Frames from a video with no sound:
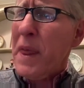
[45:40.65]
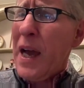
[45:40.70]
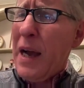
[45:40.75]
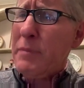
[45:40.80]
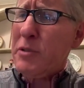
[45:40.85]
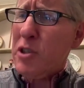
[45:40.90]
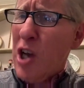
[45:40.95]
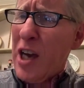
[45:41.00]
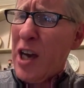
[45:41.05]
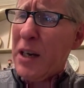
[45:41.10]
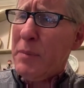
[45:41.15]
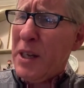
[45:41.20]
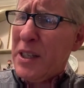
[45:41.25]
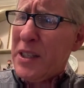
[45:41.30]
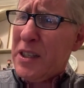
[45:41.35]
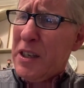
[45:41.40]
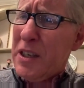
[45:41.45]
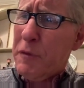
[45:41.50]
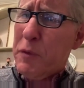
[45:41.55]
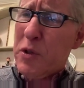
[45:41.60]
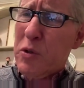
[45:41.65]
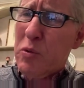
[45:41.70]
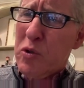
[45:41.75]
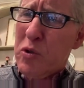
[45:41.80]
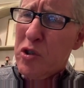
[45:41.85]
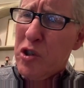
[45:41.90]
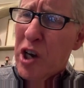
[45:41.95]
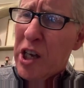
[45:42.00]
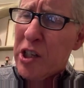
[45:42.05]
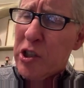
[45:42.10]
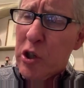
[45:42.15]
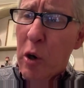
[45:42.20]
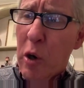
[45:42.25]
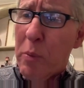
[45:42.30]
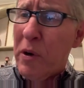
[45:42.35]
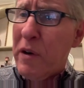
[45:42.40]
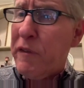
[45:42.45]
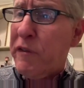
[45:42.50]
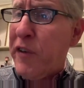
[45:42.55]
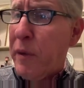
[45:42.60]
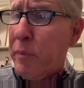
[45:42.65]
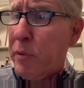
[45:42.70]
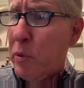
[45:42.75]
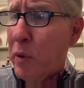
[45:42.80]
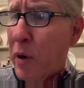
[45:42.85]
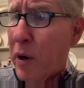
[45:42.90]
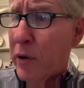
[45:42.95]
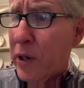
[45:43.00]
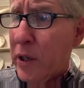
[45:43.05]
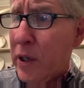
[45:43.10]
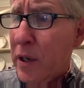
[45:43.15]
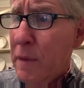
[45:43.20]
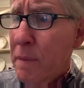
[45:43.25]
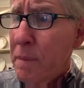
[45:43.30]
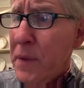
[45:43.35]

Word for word: I'm talking about the difference between October and February,